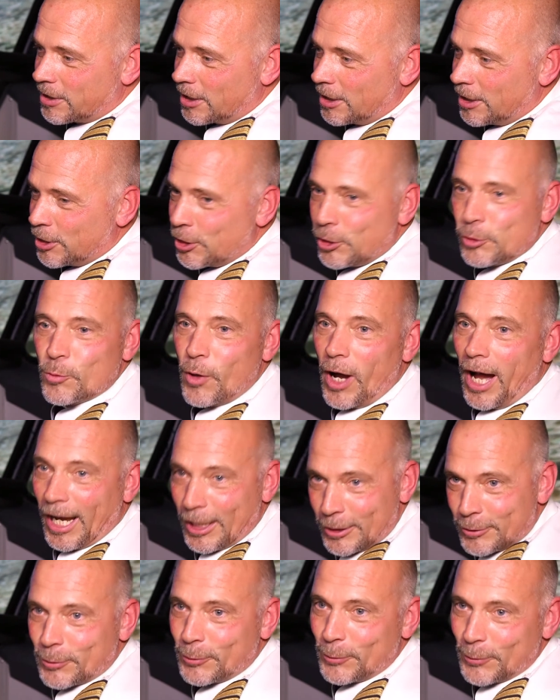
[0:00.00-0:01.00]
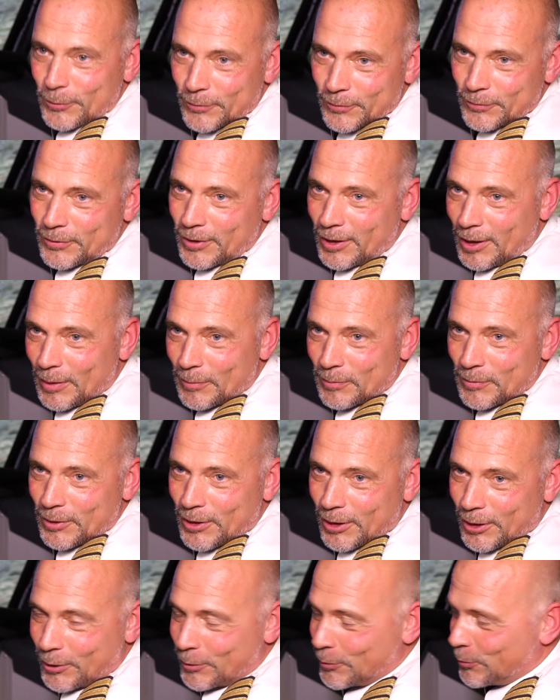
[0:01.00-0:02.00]
Well, there isn't just one signal.
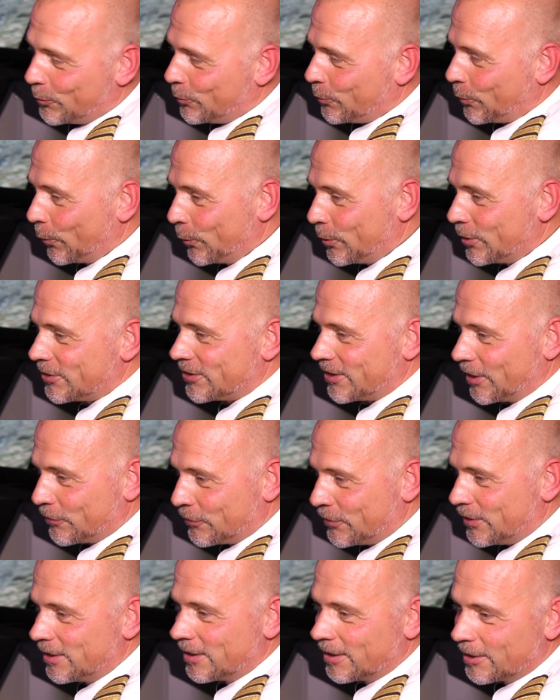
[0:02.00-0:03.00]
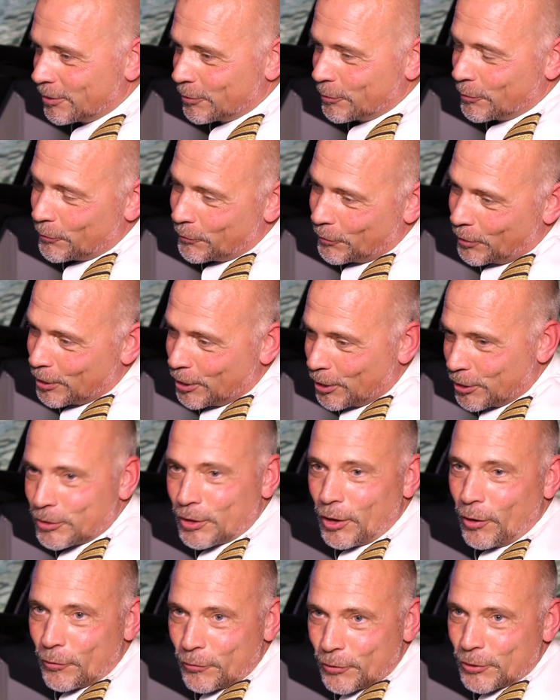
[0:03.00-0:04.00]
In fact, we have quite a few
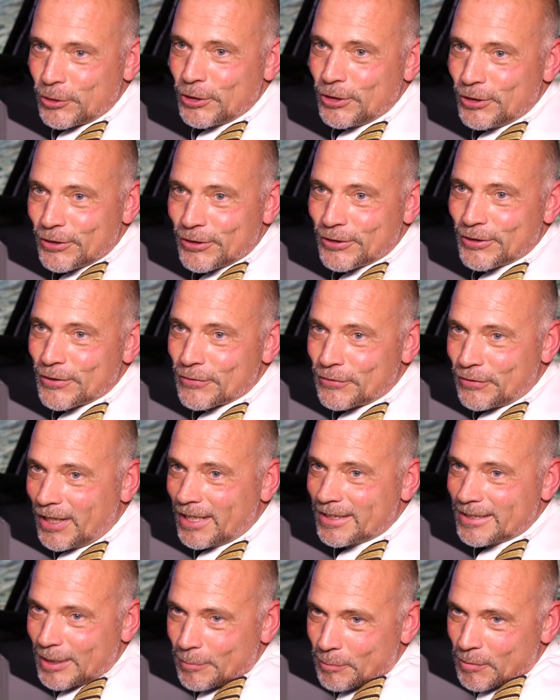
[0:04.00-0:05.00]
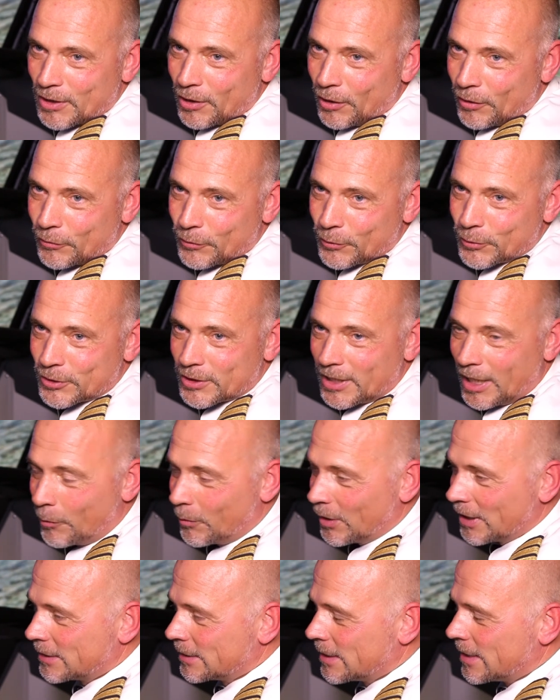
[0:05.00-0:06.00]
because of the many different kinds of dangers that
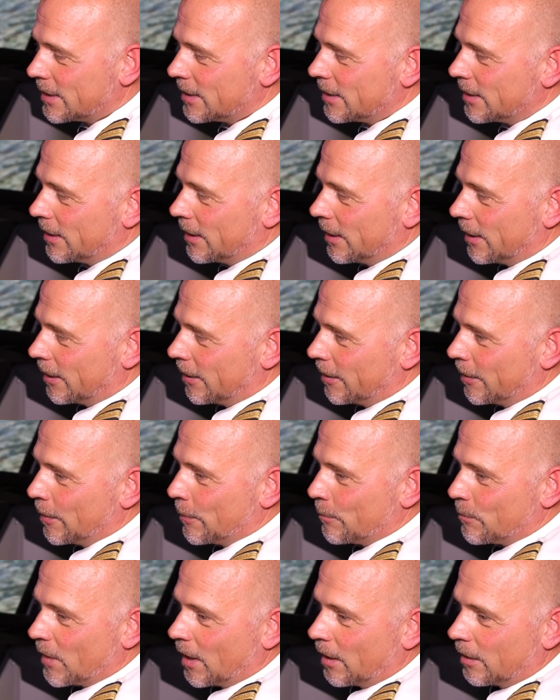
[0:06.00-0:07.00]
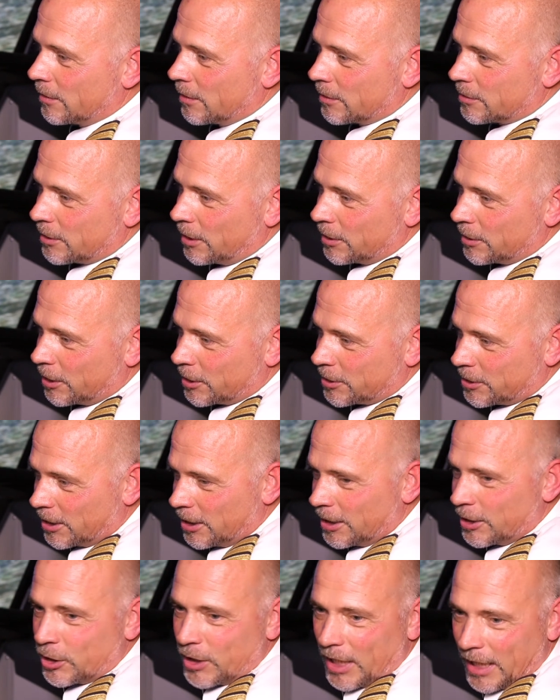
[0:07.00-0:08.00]
potentially lurk. Some
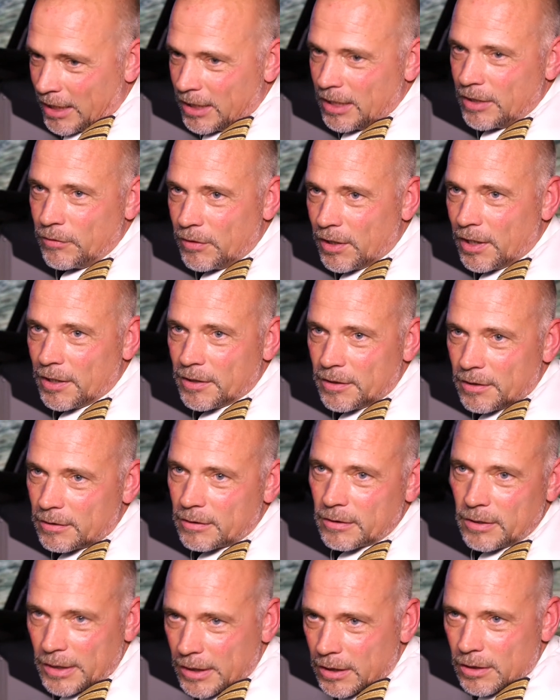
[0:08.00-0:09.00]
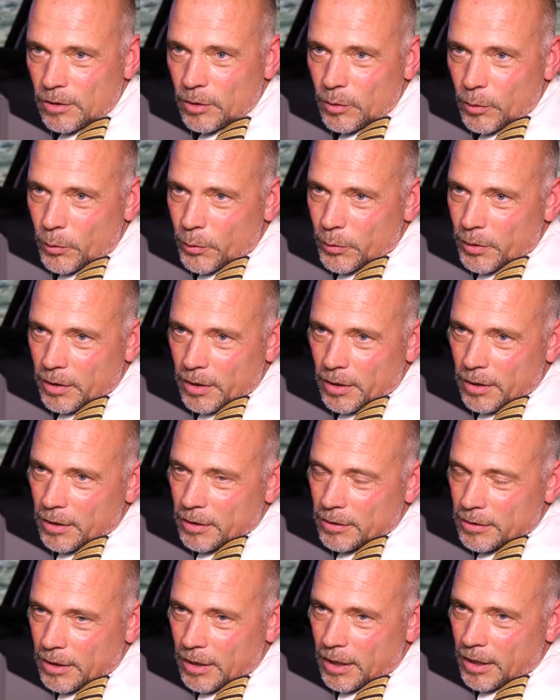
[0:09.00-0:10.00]
sound like a bell or like a horn.
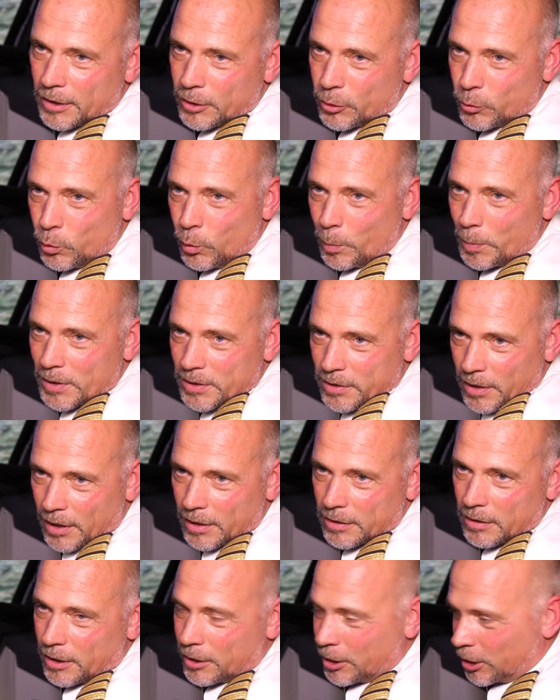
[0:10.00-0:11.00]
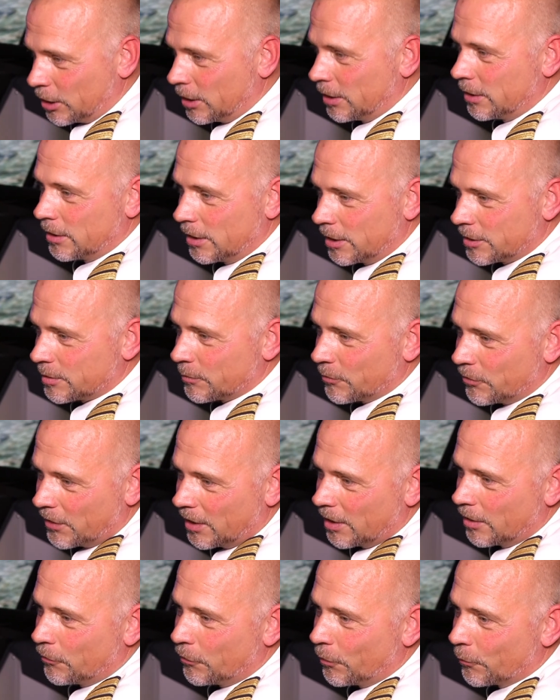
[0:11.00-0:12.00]
A bell in the event of fire,
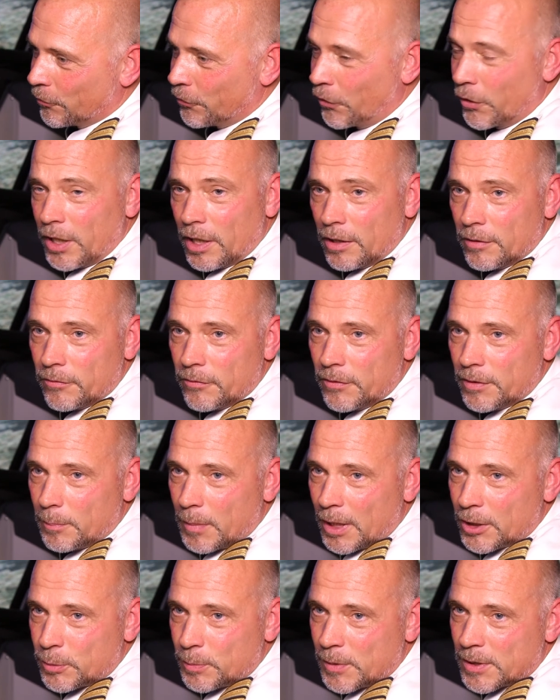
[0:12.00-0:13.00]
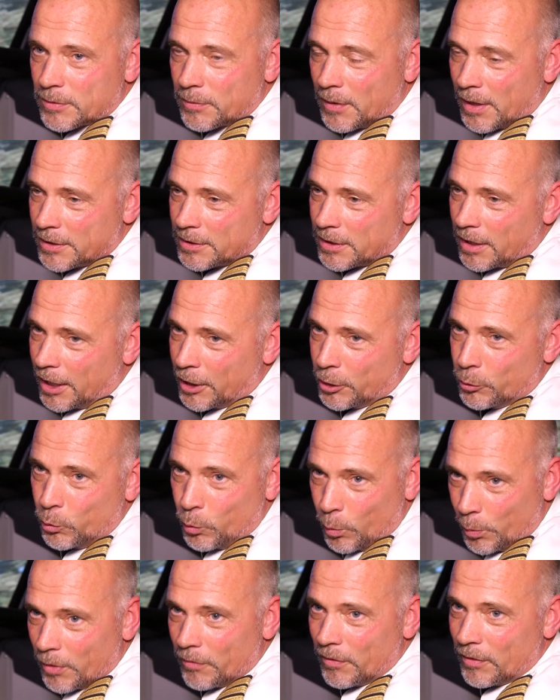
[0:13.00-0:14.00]
for example, and a horn if we
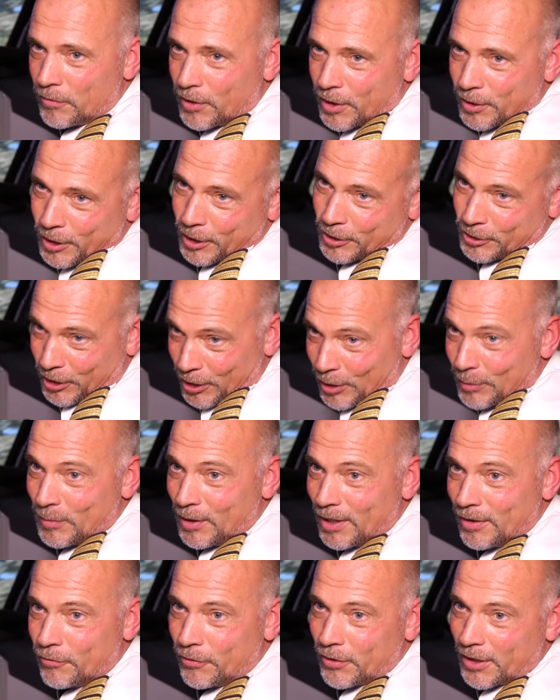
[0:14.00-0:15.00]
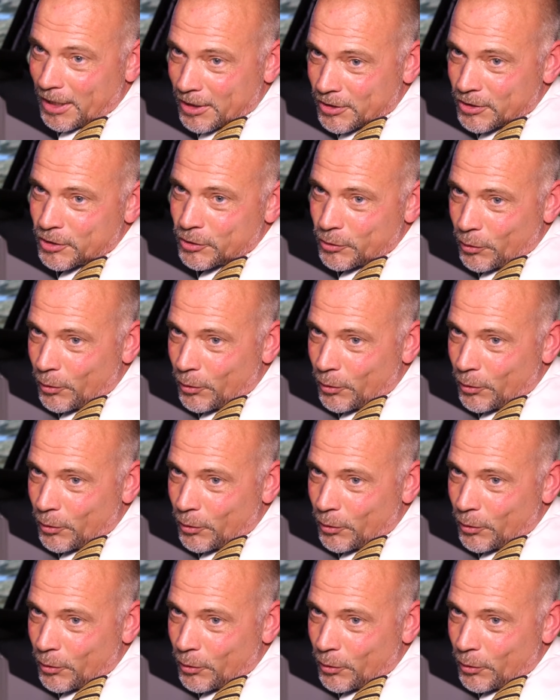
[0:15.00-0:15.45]
forget to retract the running gear.